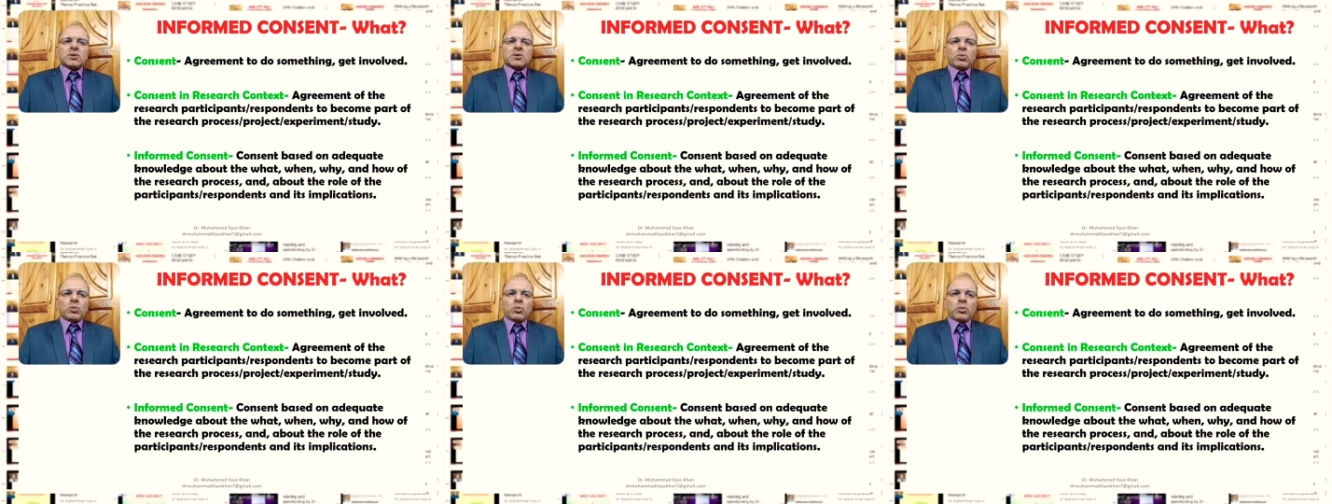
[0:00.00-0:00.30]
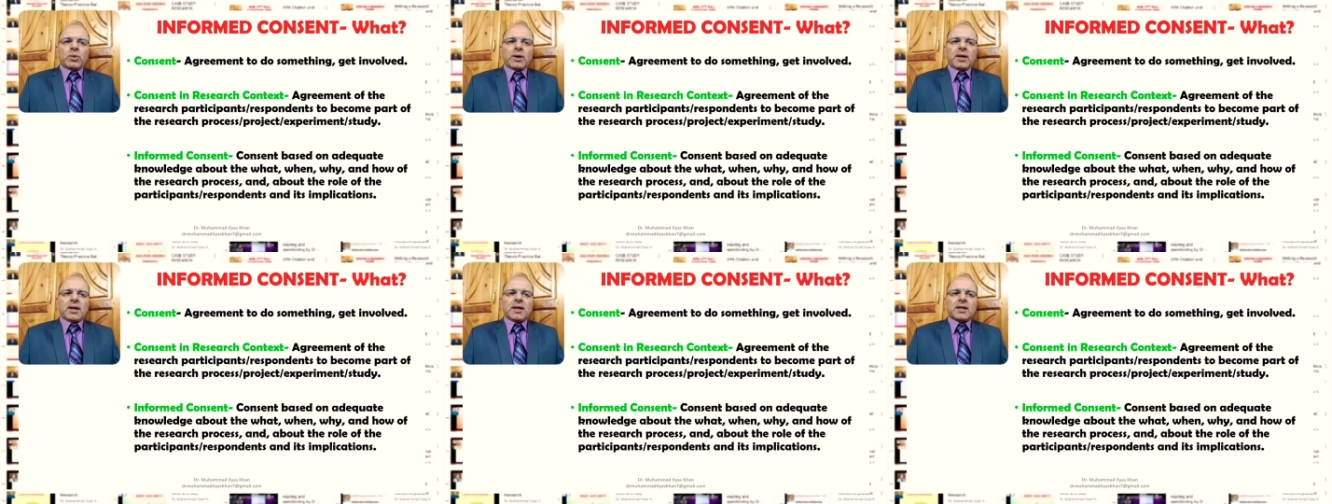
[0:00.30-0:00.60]

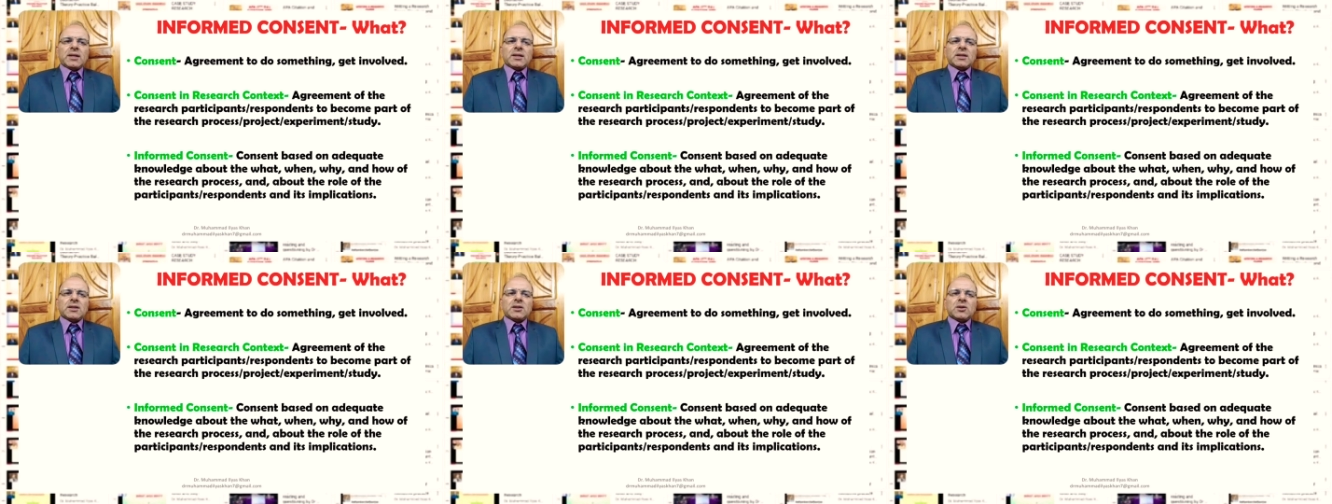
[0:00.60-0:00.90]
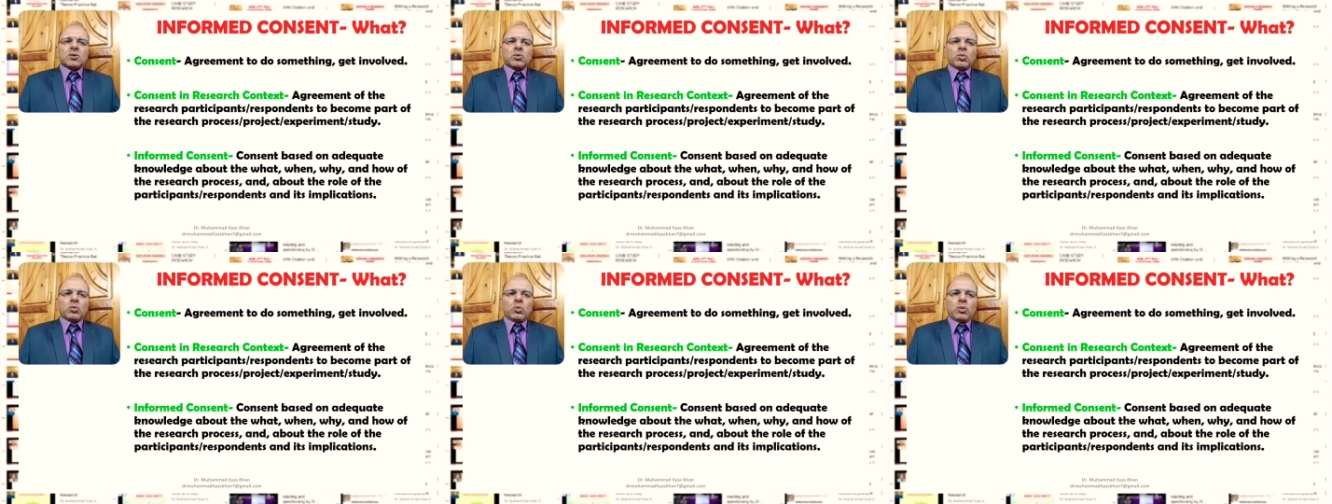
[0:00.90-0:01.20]
when,
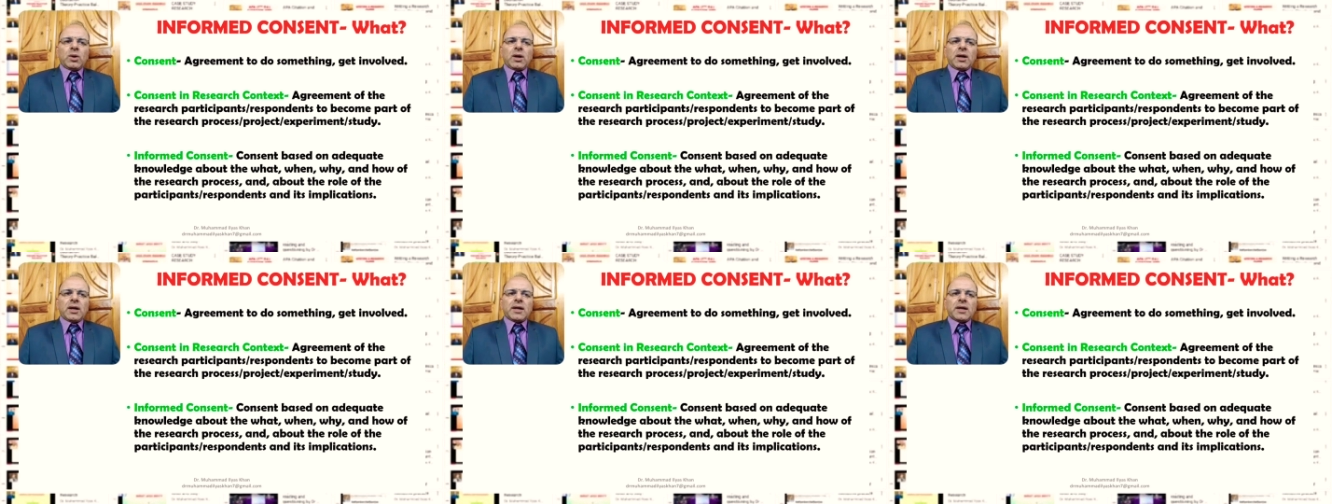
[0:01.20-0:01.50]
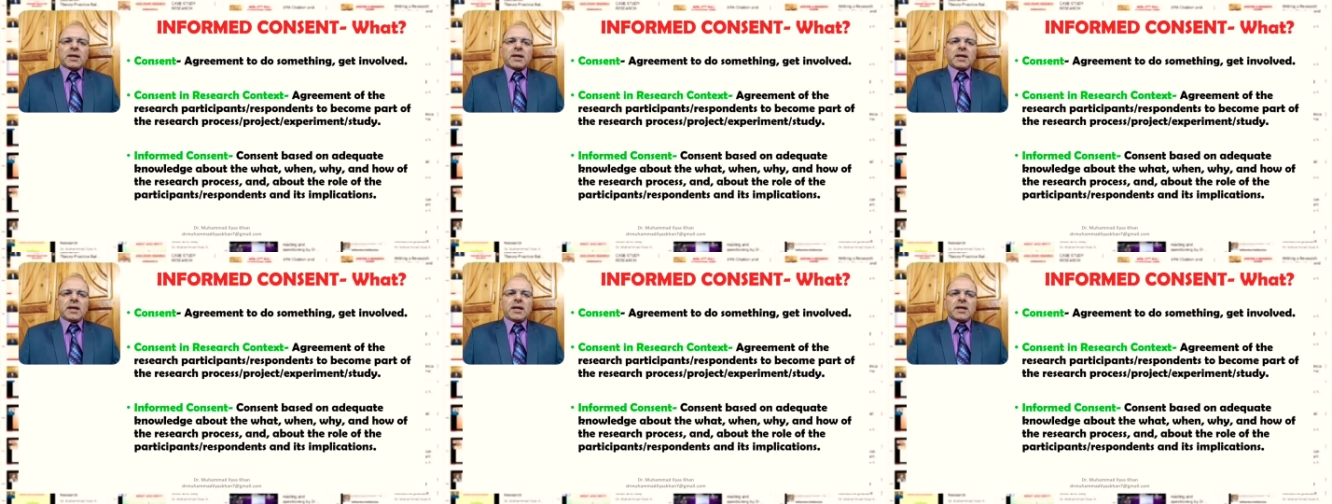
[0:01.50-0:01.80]
why,
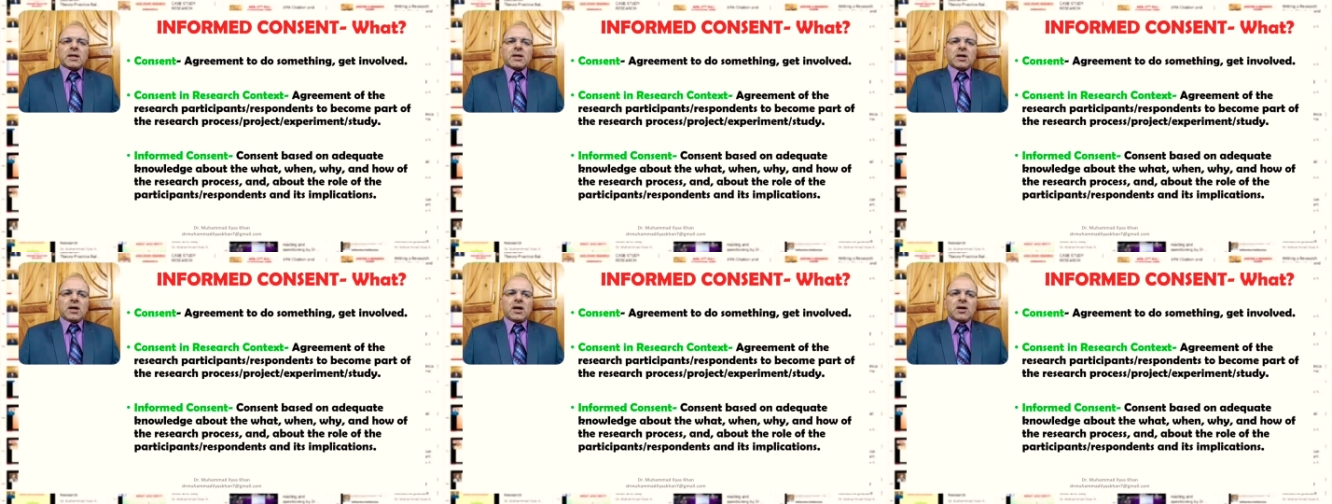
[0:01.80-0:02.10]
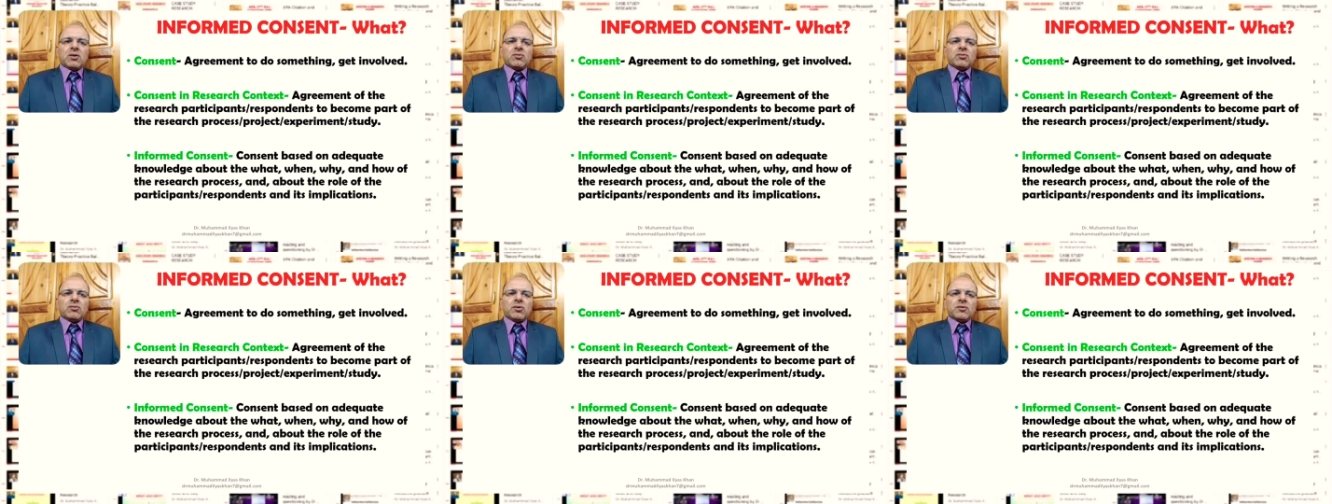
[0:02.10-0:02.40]
and
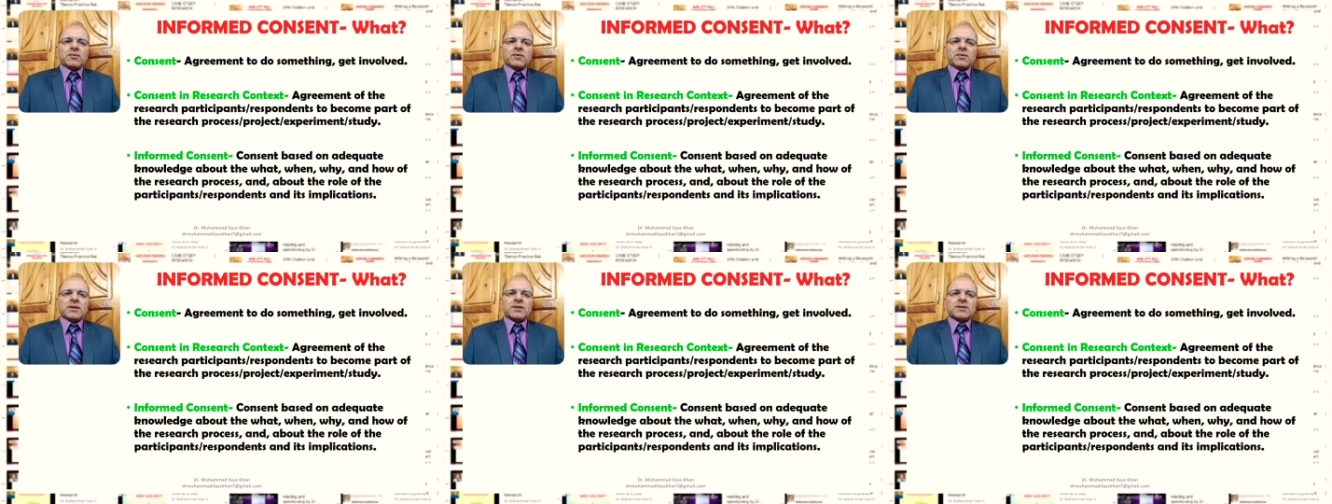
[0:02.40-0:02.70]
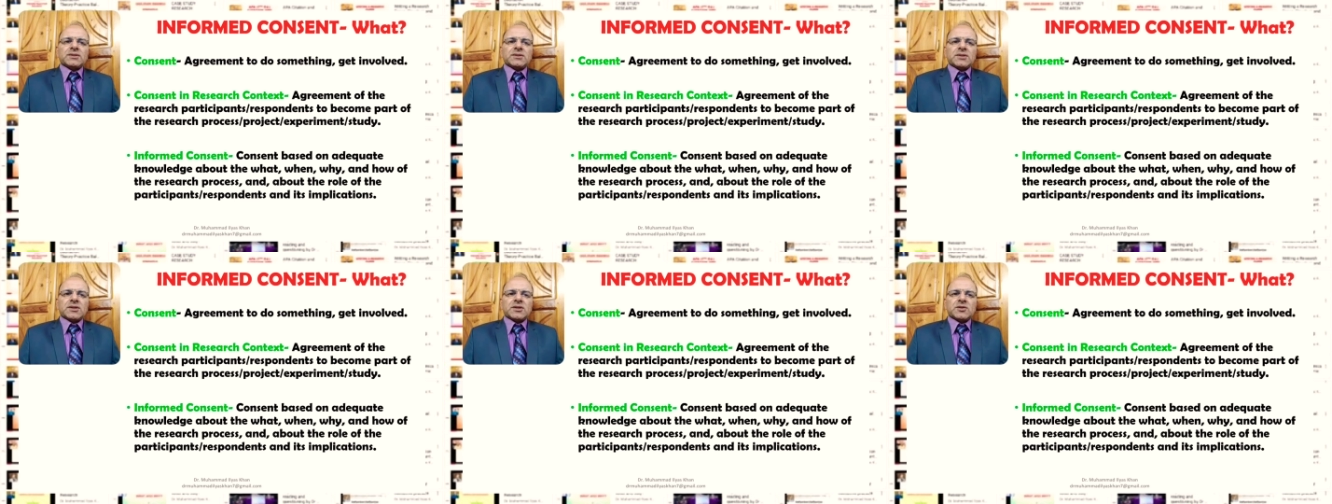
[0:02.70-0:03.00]
how of the
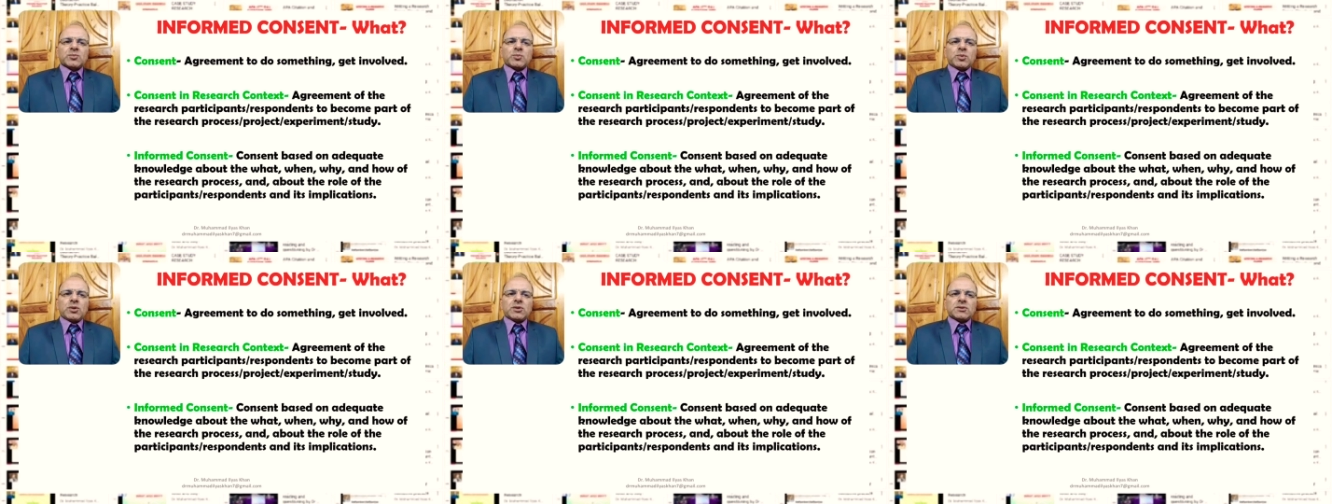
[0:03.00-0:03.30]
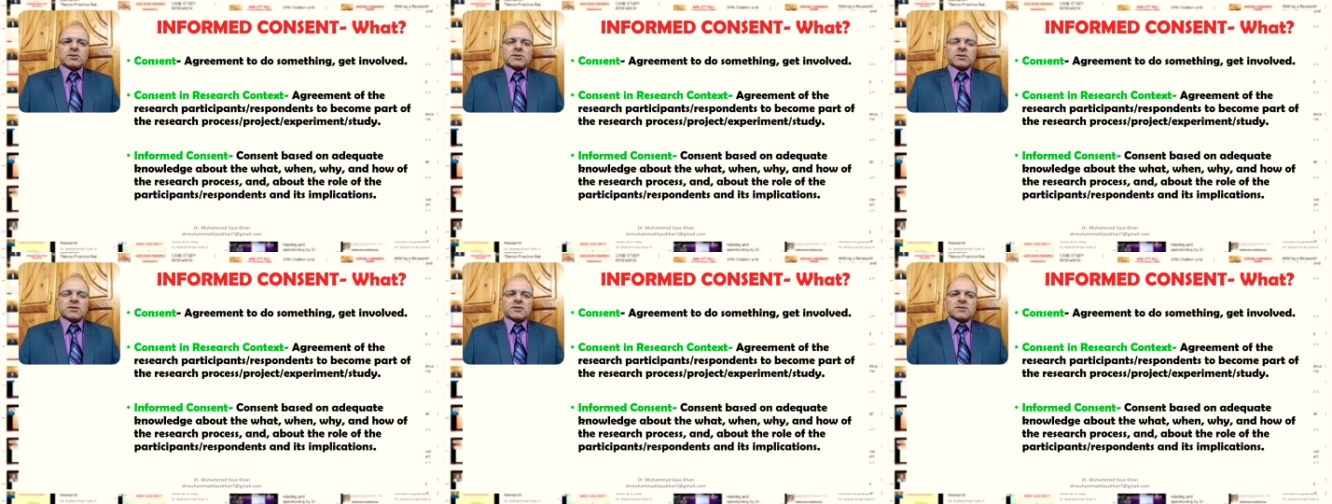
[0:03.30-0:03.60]
research
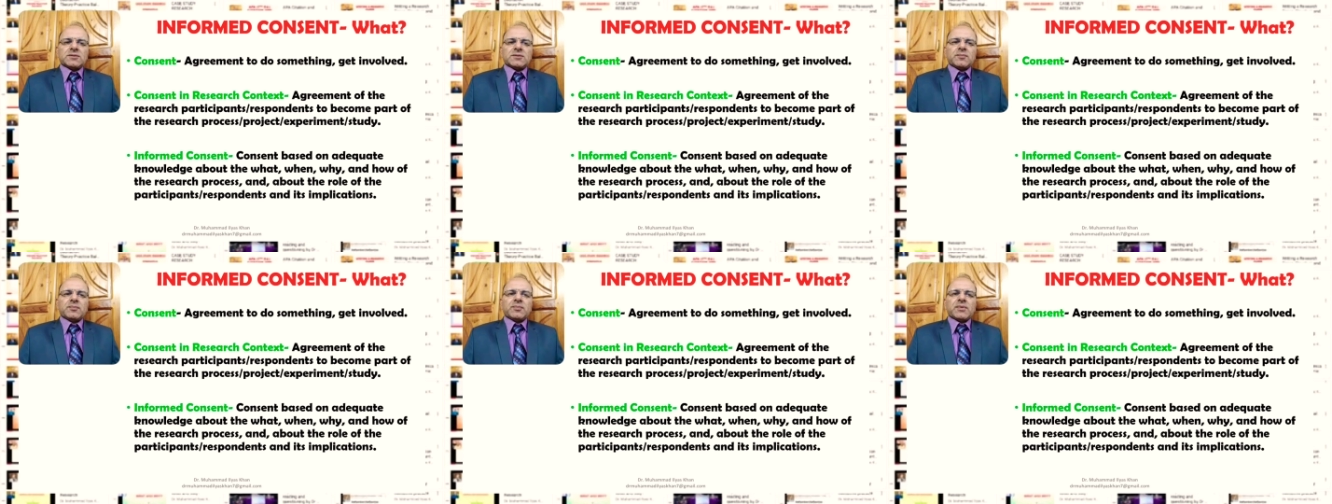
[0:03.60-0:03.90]
process